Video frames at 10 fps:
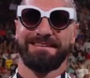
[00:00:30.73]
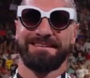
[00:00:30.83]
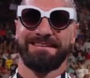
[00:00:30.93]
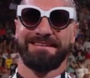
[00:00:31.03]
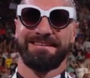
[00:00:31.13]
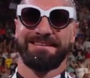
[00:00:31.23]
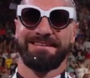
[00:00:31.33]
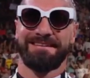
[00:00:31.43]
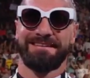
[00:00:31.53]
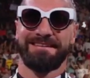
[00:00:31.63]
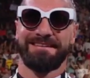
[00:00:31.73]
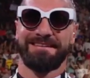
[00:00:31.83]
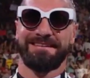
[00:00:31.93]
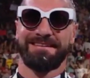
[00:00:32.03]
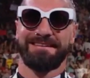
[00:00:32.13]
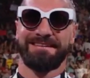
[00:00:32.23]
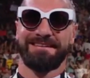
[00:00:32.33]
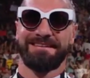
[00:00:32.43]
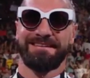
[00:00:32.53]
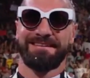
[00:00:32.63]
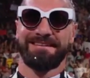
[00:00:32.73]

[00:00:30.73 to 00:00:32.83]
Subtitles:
referee sort of rules.